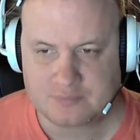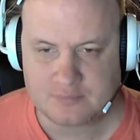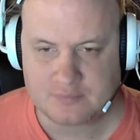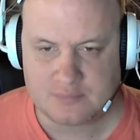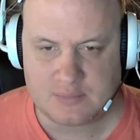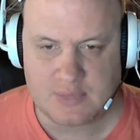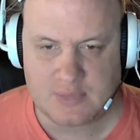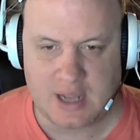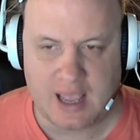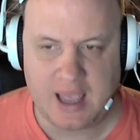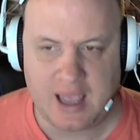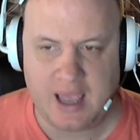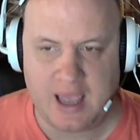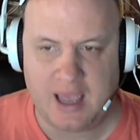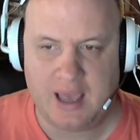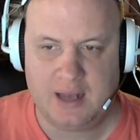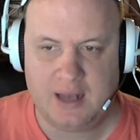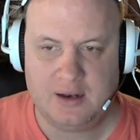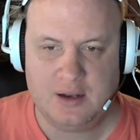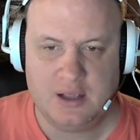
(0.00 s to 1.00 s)

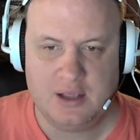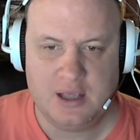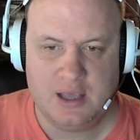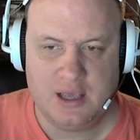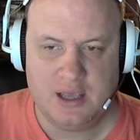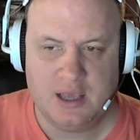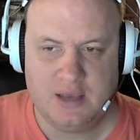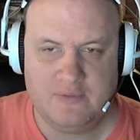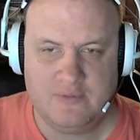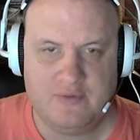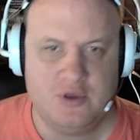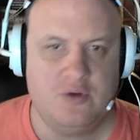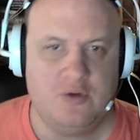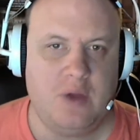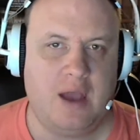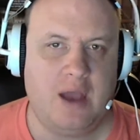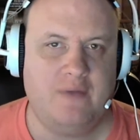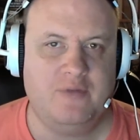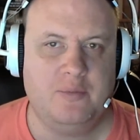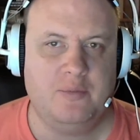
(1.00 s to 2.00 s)
And if you
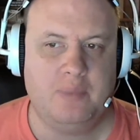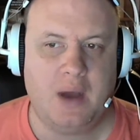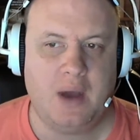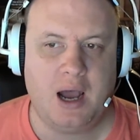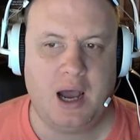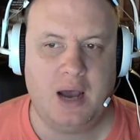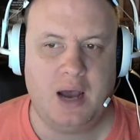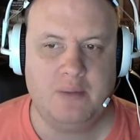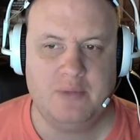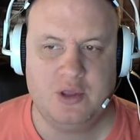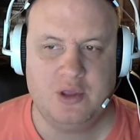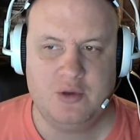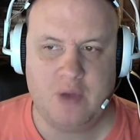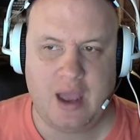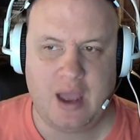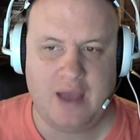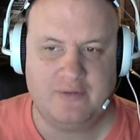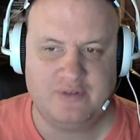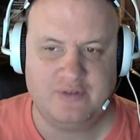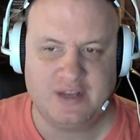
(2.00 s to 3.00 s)
have the bomb, you
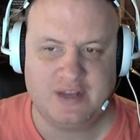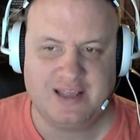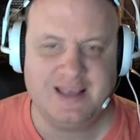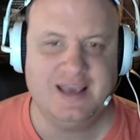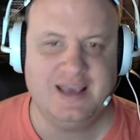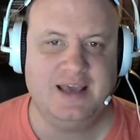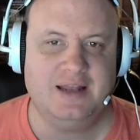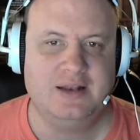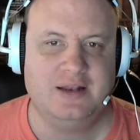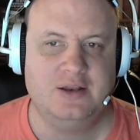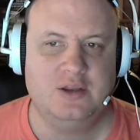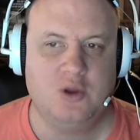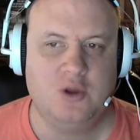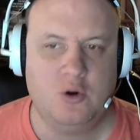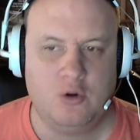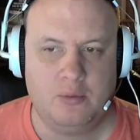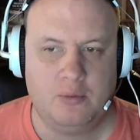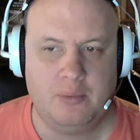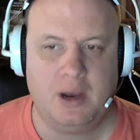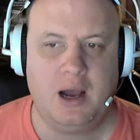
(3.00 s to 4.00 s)
have to get your
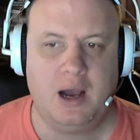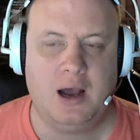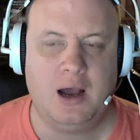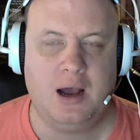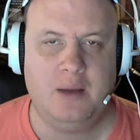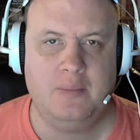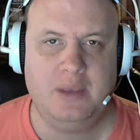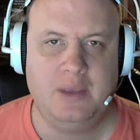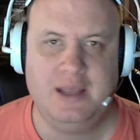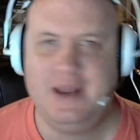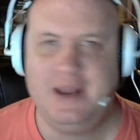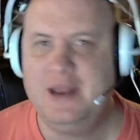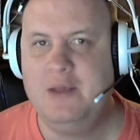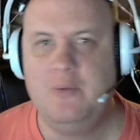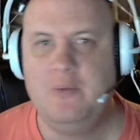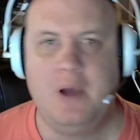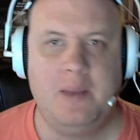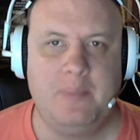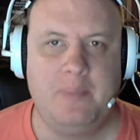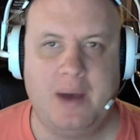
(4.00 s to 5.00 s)
bomb in any way
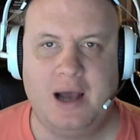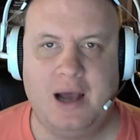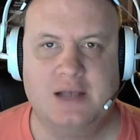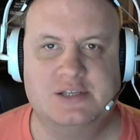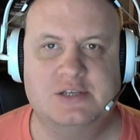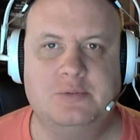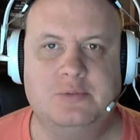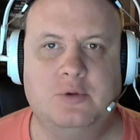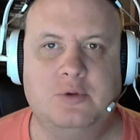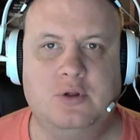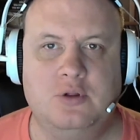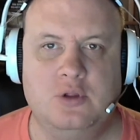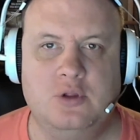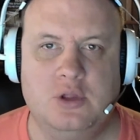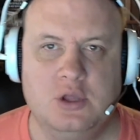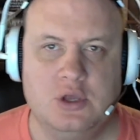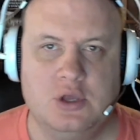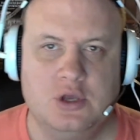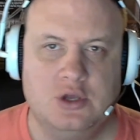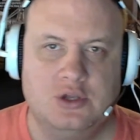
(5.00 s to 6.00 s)
possible
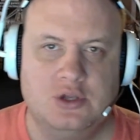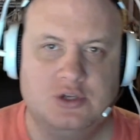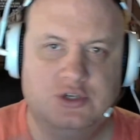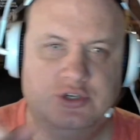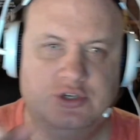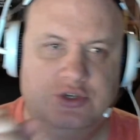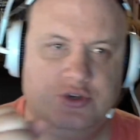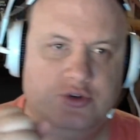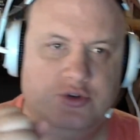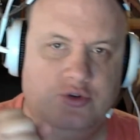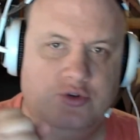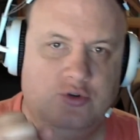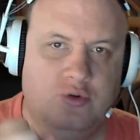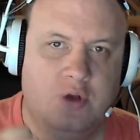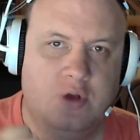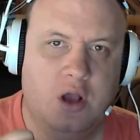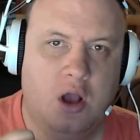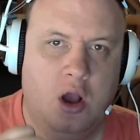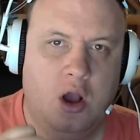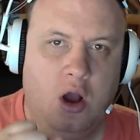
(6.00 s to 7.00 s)
to
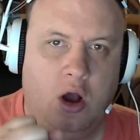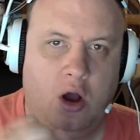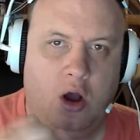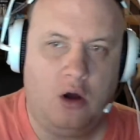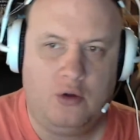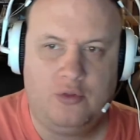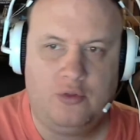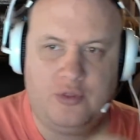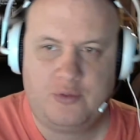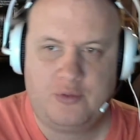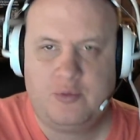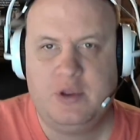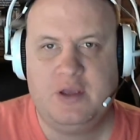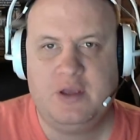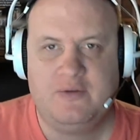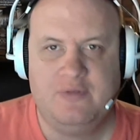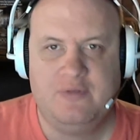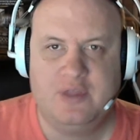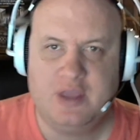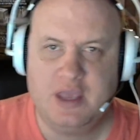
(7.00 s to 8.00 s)
all three of
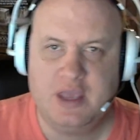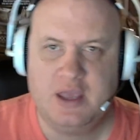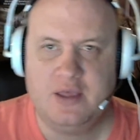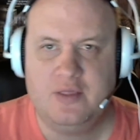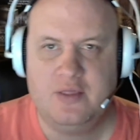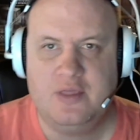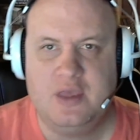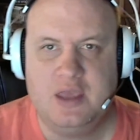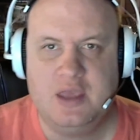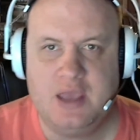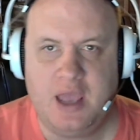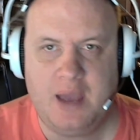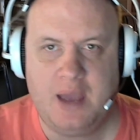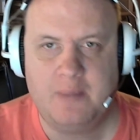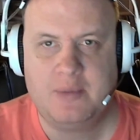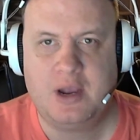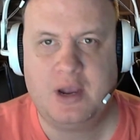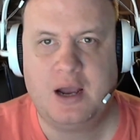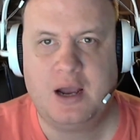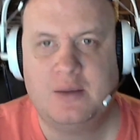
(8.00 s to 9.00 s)
the
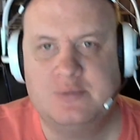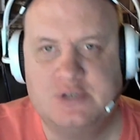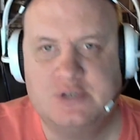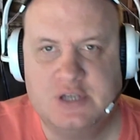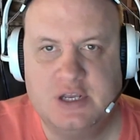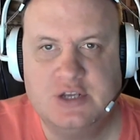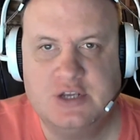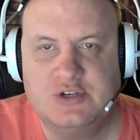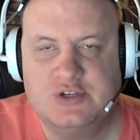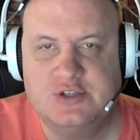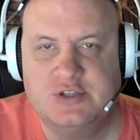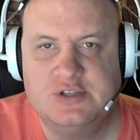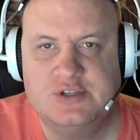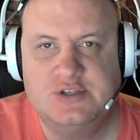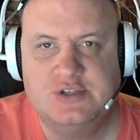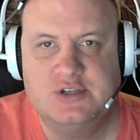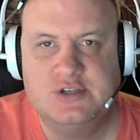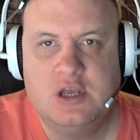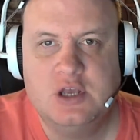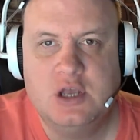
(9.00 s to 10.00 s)
MCOM stations
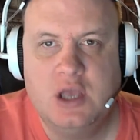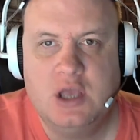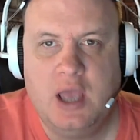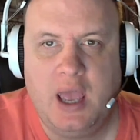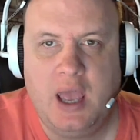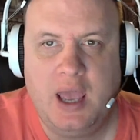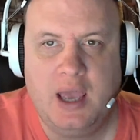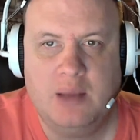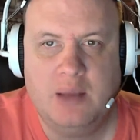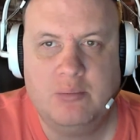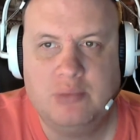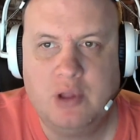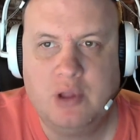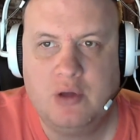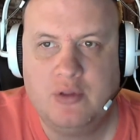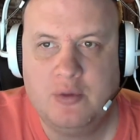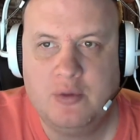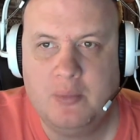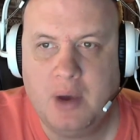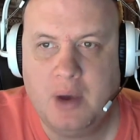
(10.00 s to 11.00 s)
and blow
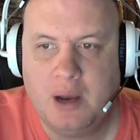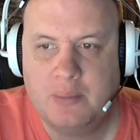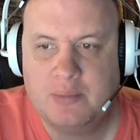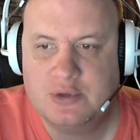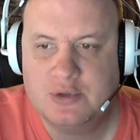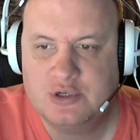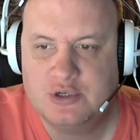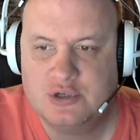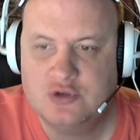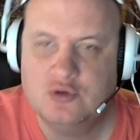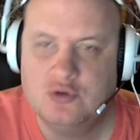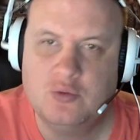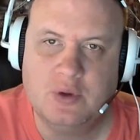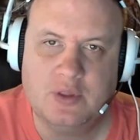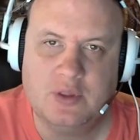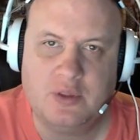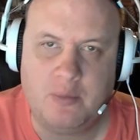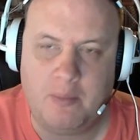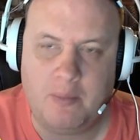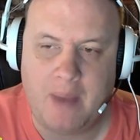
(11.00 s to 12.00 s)
them up to win the
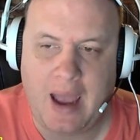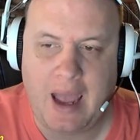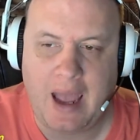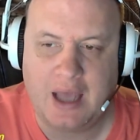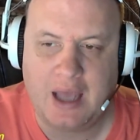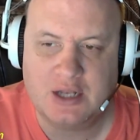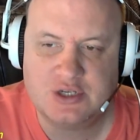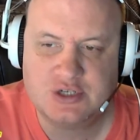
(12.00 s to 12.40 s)
match.